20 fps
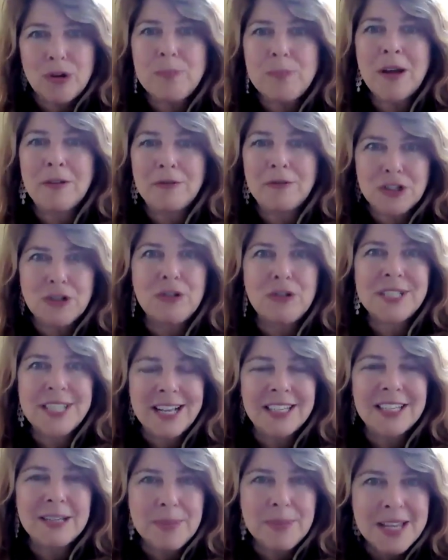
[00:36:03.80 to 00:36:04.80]
group of
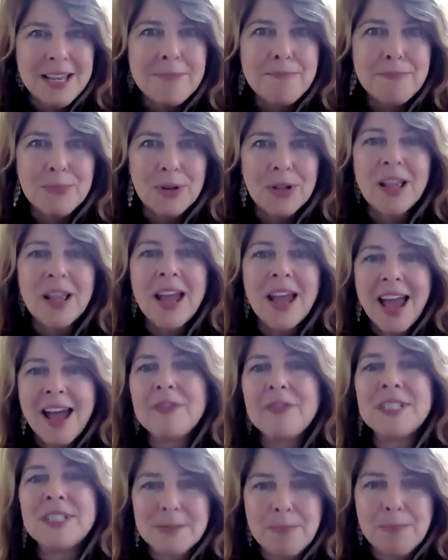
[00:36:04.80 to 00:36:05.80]
truth-telling people
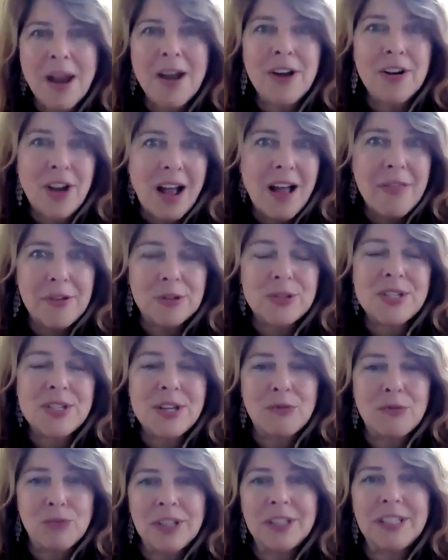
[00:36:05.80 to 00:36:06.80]
have inspired
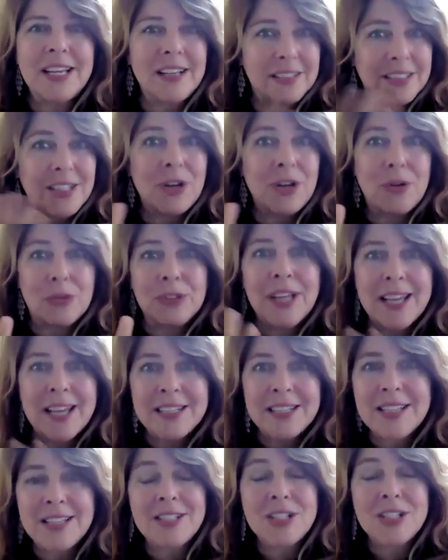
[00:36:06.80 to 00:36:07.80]
others and really,
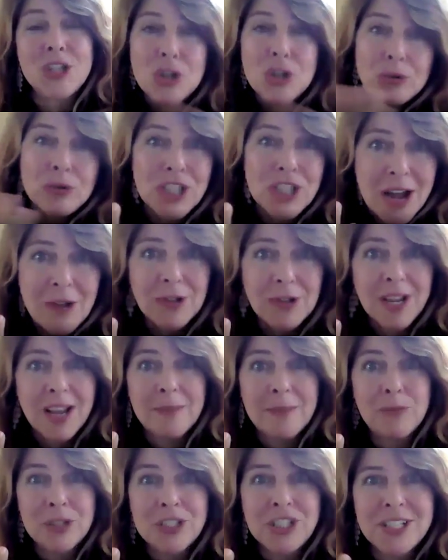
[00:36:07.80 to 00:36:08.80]
led to this huge
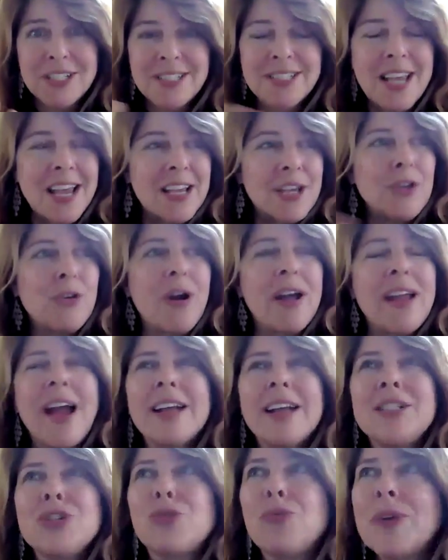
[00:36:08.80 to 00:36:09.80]
outcome, which is,
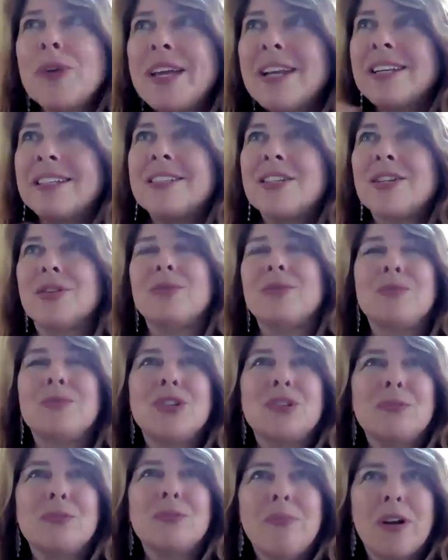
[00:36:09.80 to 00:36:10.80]
I tweeted
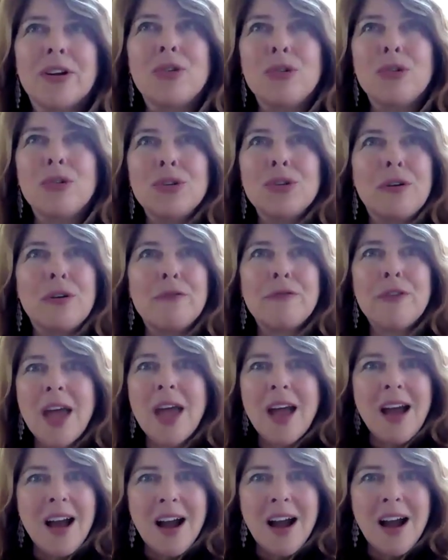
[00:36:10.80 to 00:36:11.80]
to Martin
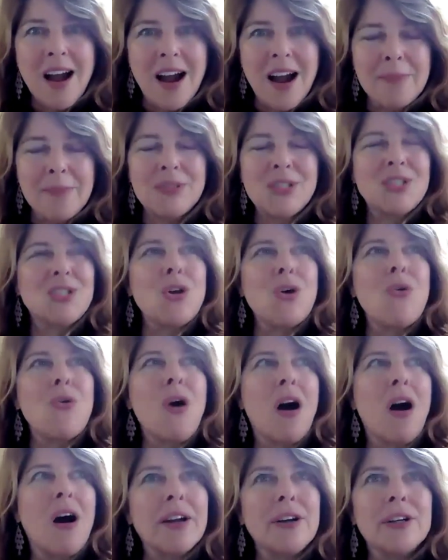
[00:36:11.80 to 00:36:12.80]
Kulldorff, I'm
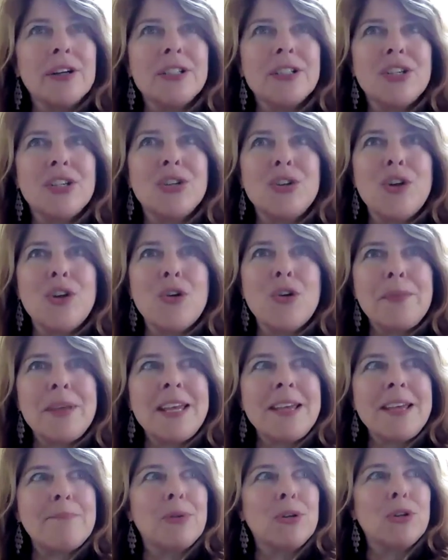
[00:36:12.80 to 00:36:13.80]
so honored to know
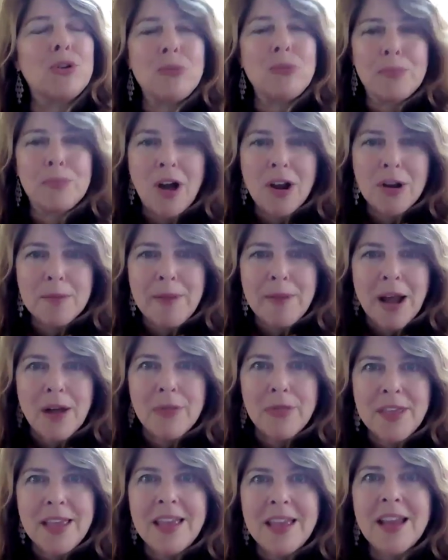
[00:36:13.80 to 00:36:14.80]
people who brought
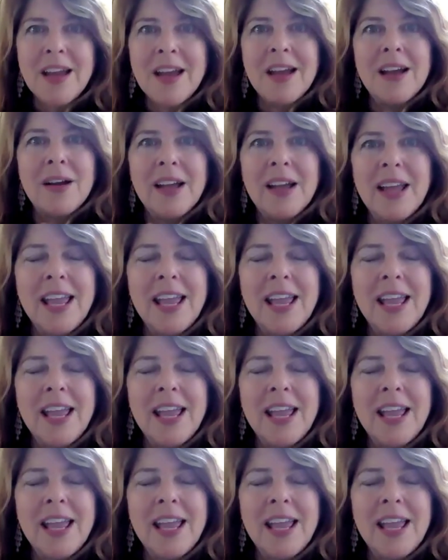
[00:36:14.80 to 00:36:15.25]
about the